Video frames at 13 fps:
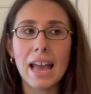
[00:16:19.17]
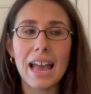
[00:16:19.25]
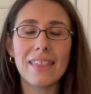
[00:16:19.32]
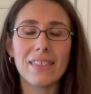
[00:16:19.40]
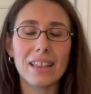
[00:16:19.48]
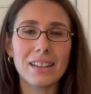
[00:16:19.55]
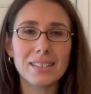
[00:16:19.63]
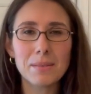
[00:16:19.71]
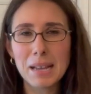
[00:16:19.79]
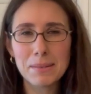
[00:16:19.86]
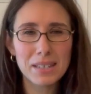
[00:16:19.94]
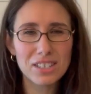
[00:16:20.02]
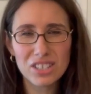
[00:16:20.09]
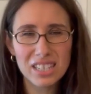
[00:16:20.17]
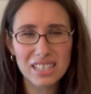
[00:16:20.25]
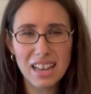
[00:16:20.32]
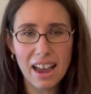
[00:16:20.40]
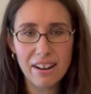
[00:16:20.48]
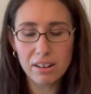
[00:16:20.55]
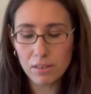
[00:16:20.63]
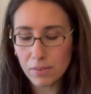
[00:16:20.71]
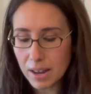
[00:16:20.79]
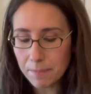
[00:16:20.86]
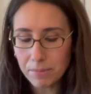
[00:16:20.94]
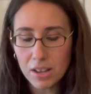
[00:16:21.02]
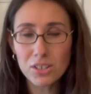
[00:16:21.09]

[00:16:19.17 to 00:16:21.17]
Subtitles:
and then sometimes I just get tired of it.